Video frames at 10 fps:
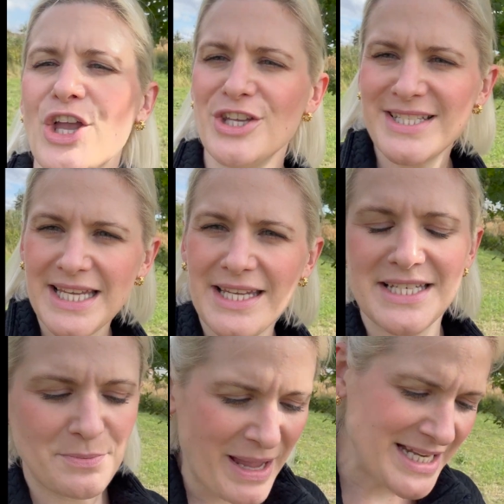You see,
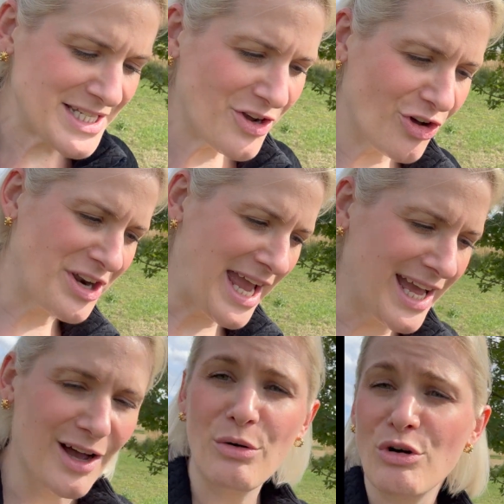depending on
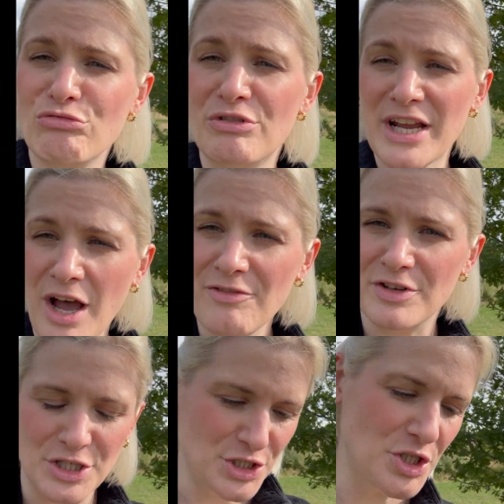how
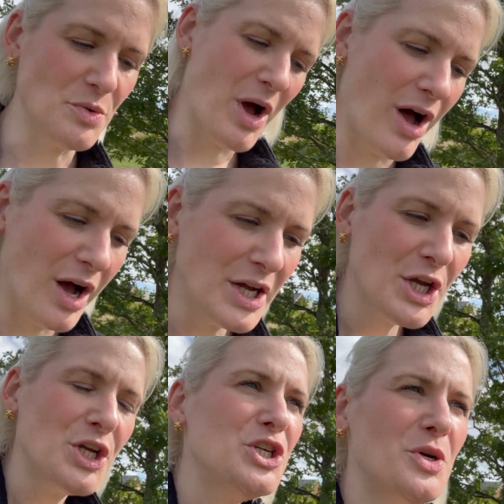recovered you are,
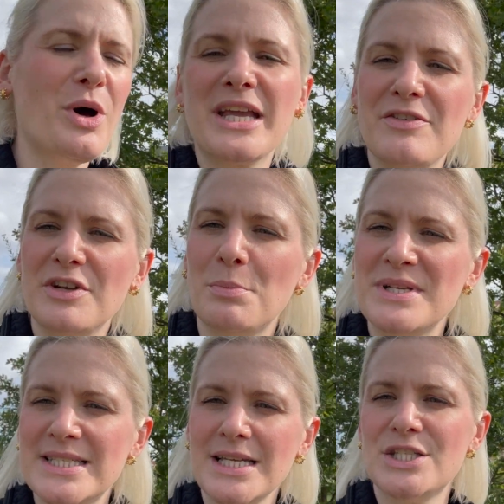you are given a
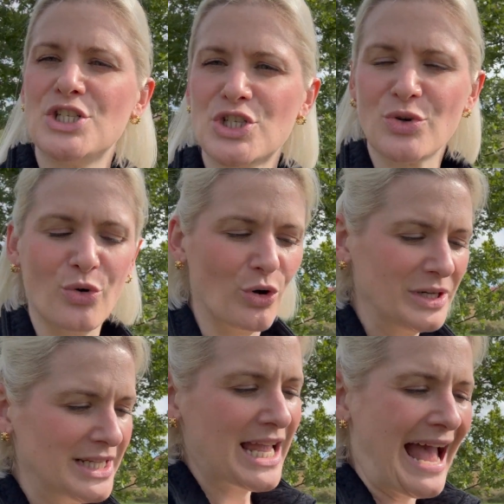percentage score,
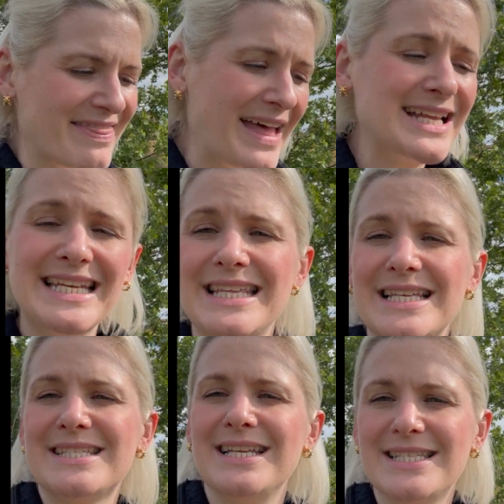and that either
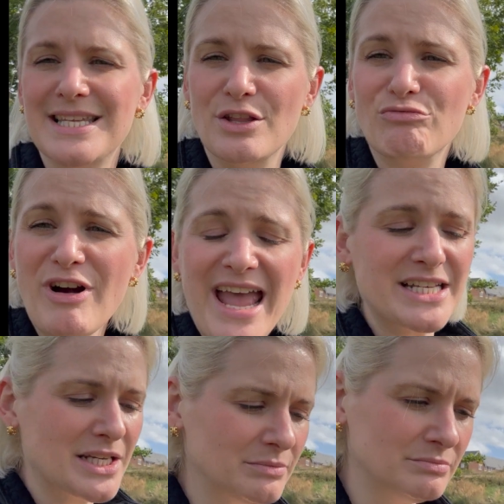sits in the
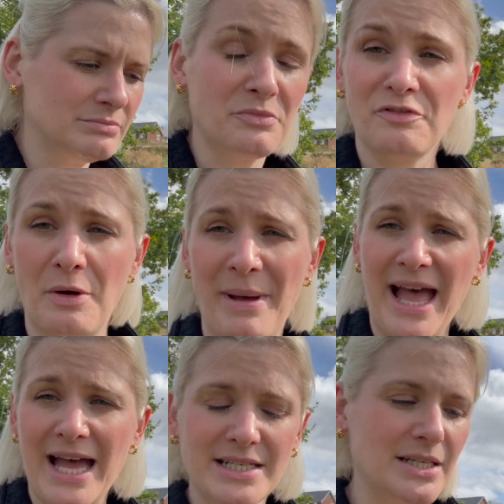red for
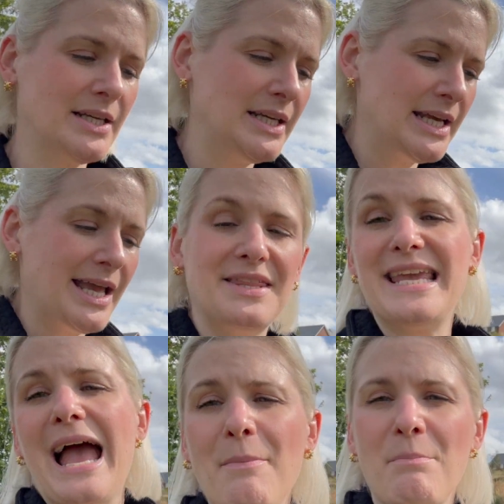bad, the
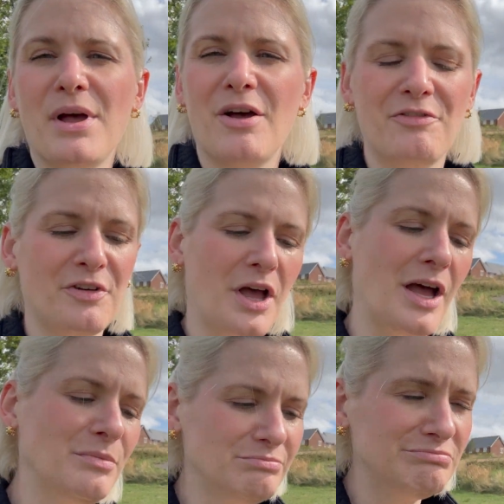amber
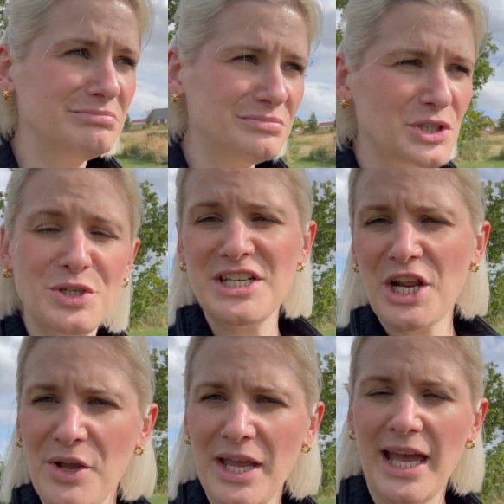for you
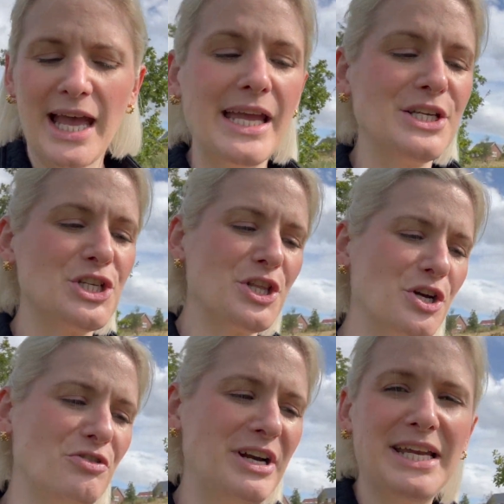did okay to the
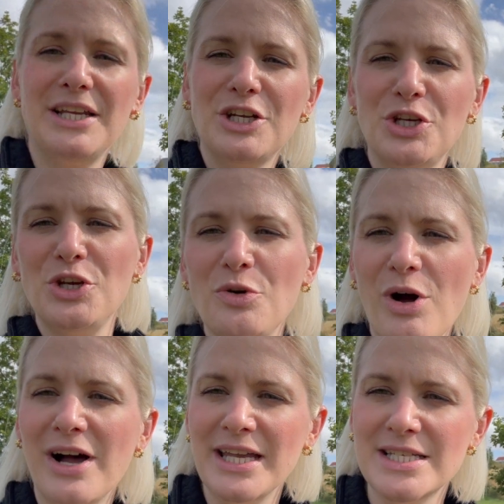green, you
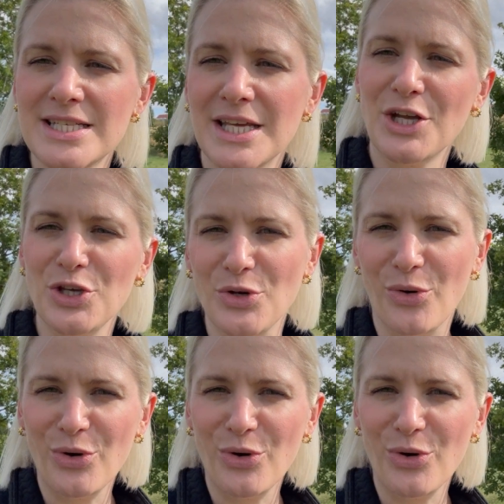are hitting your